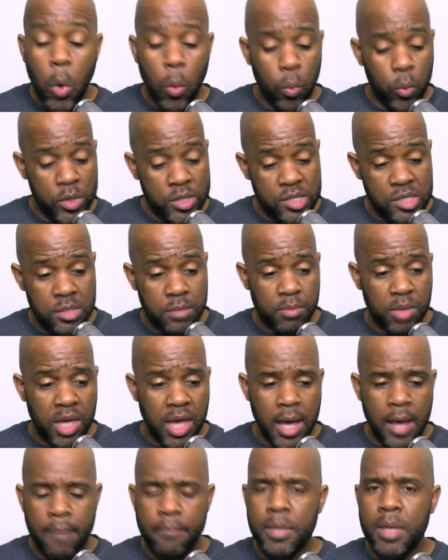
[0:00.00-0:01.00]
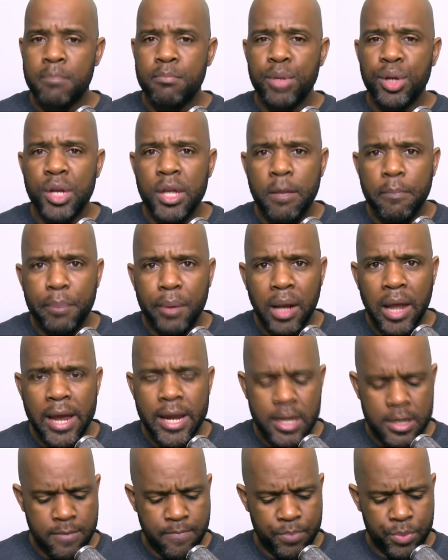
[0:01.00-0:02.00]
Wisdom can't be
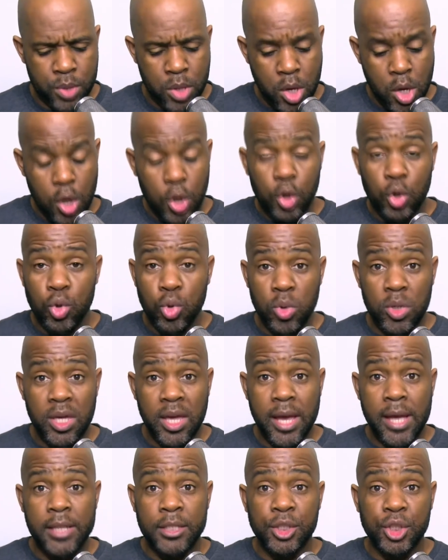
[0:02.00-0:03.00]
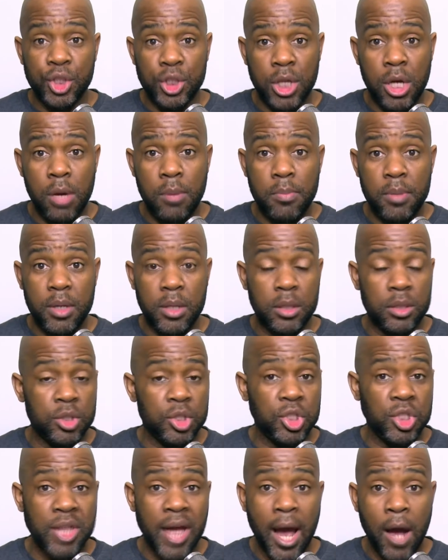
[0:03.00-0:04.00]
manipulated. You can't jump,
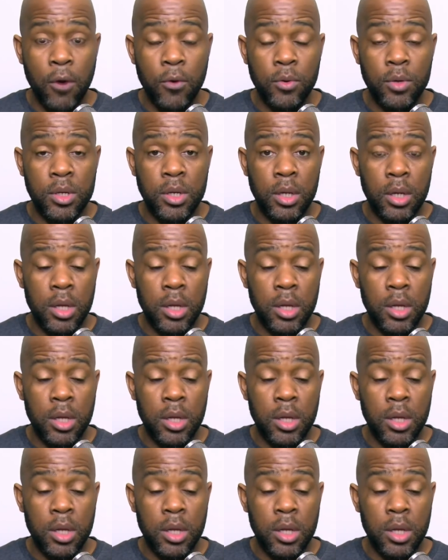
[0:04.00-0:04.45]
shout,